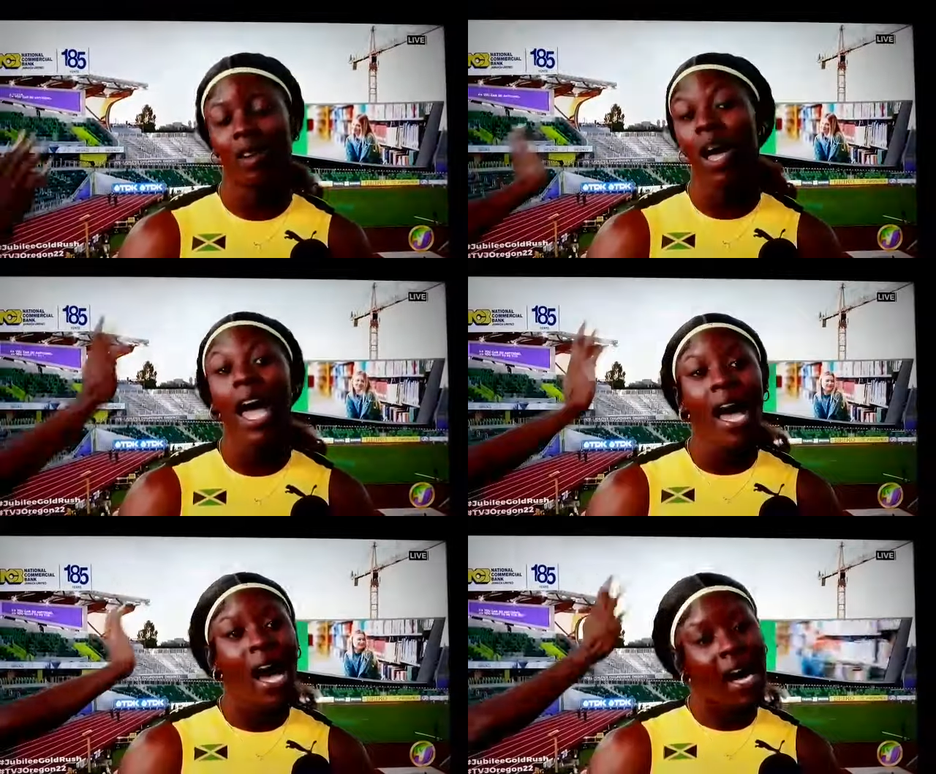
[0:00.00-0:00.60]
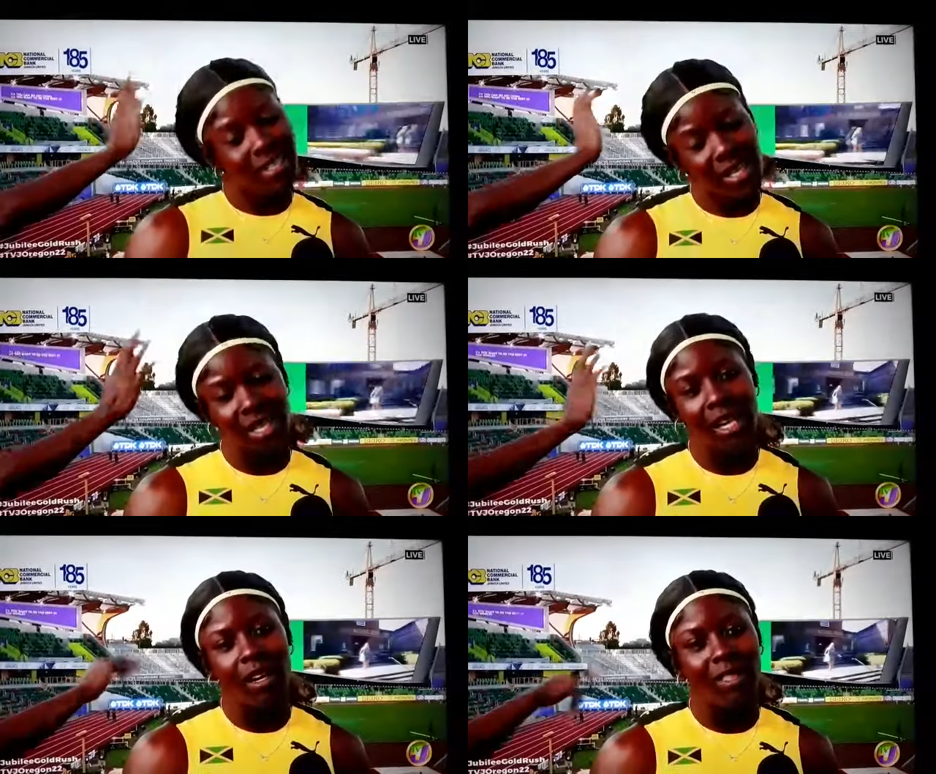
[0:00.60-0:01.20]
So, as I
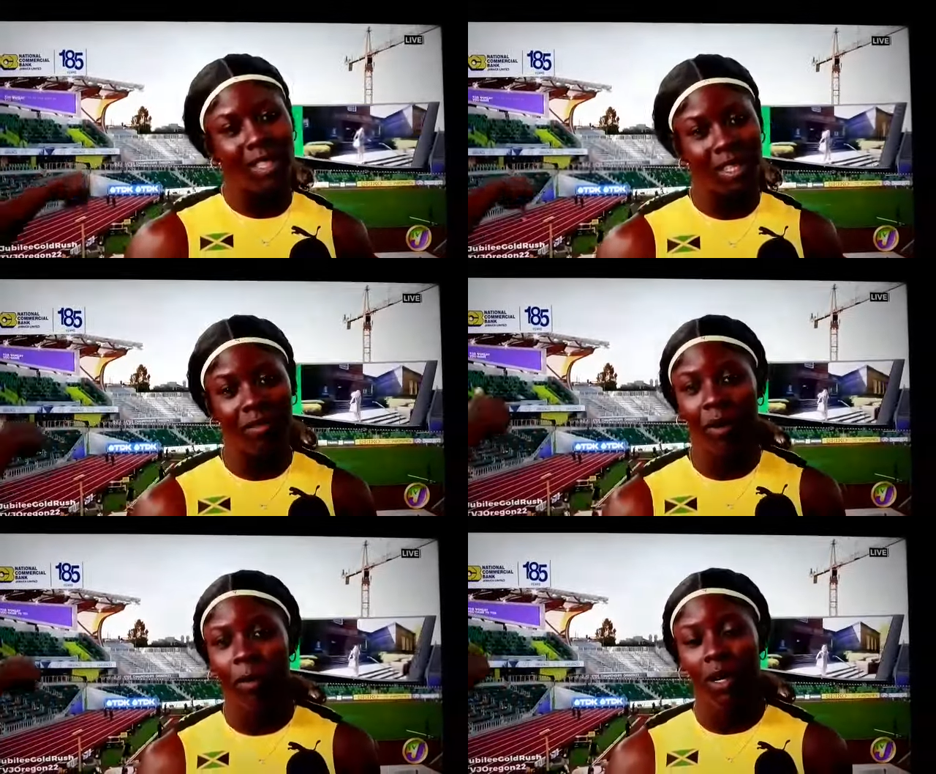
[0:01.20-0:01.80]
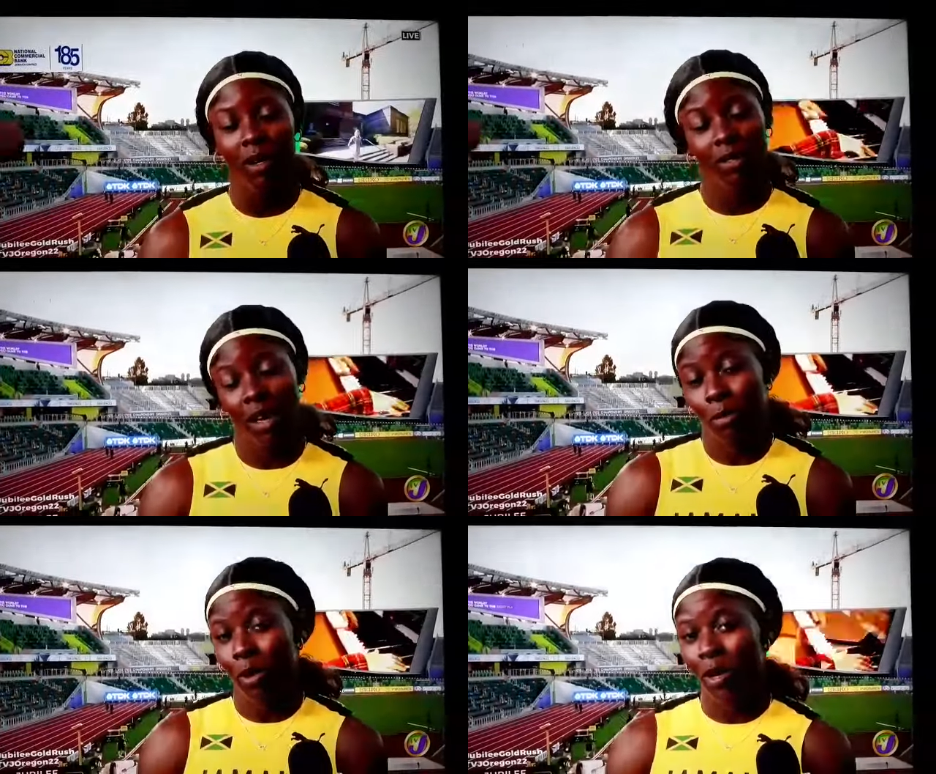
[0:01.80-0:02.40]
said, I got a silver medal, so
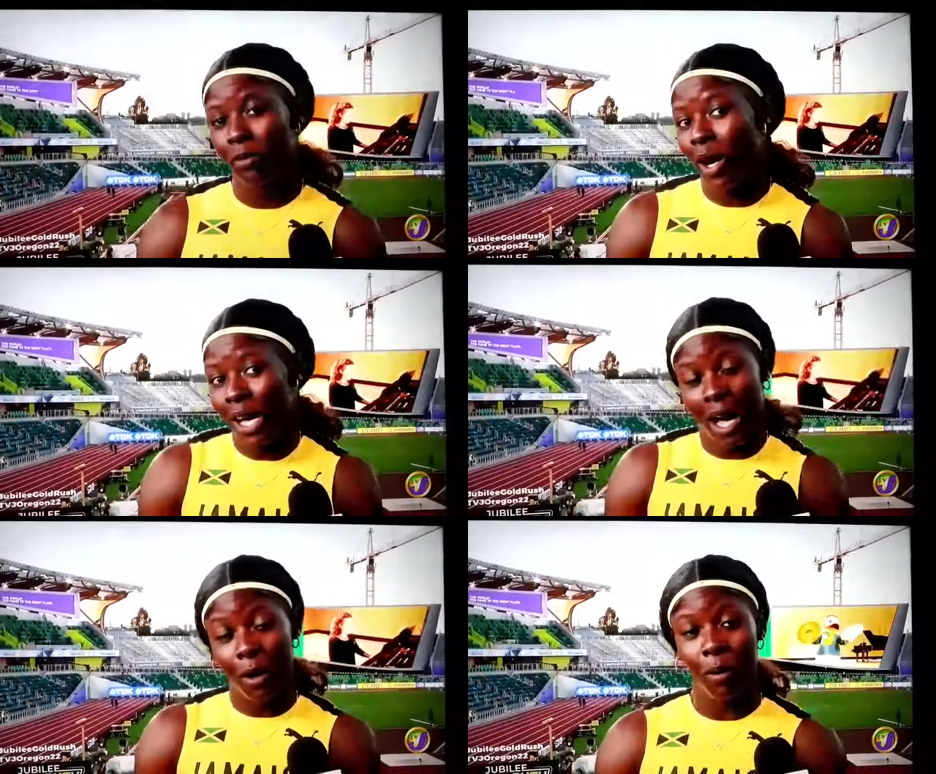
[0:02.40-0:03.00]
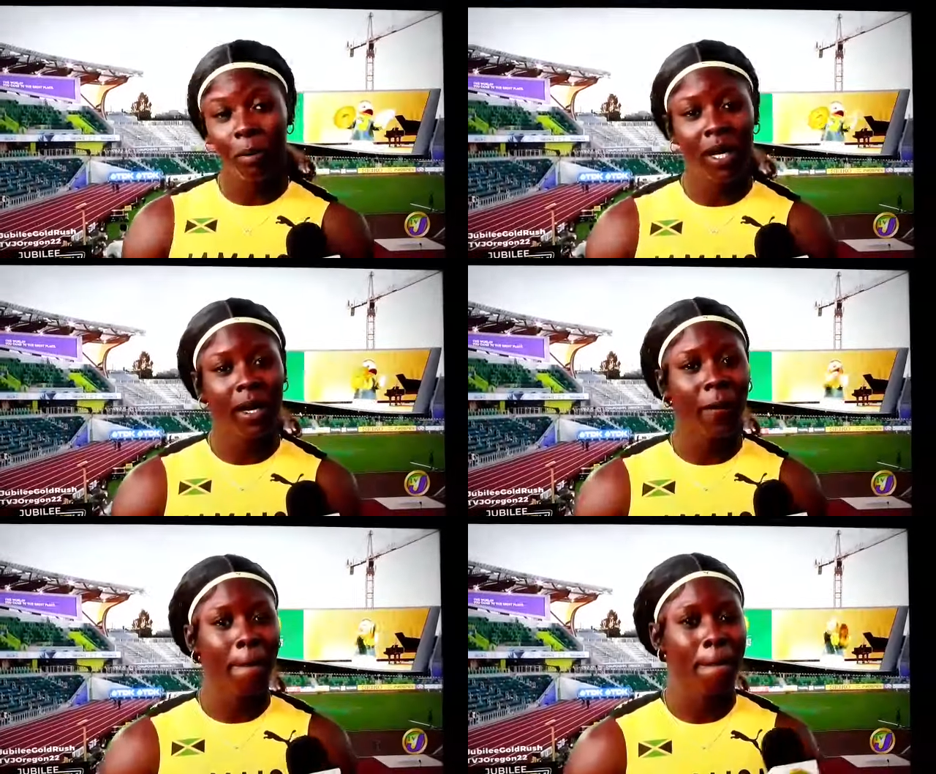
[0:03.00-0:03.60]
I'm grateful. I can't
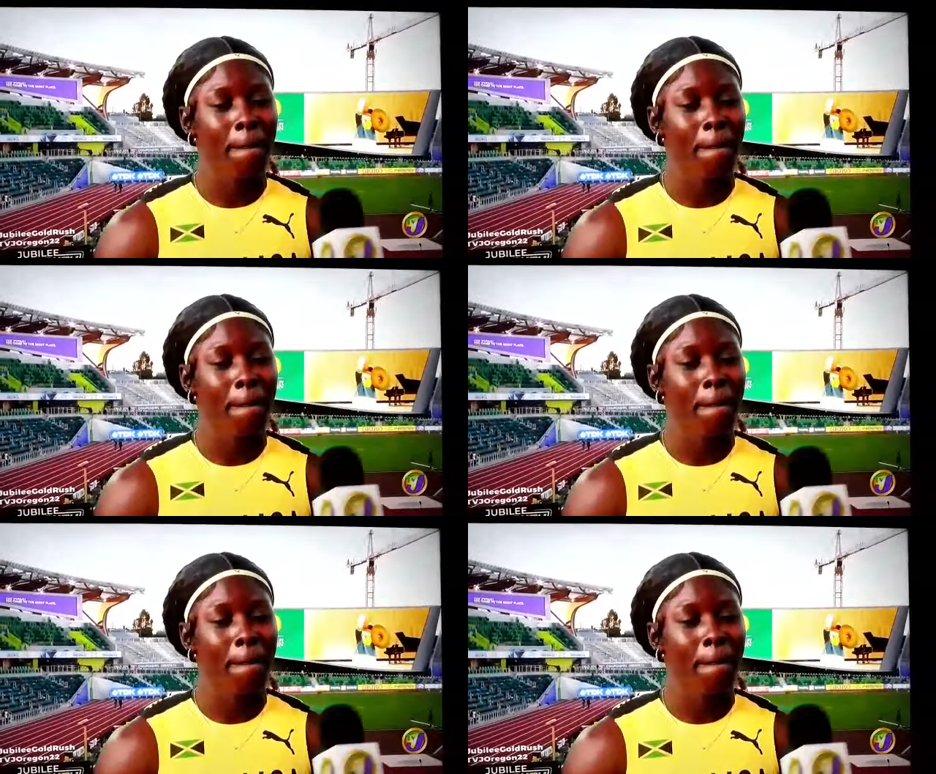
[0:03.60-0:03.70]
complain.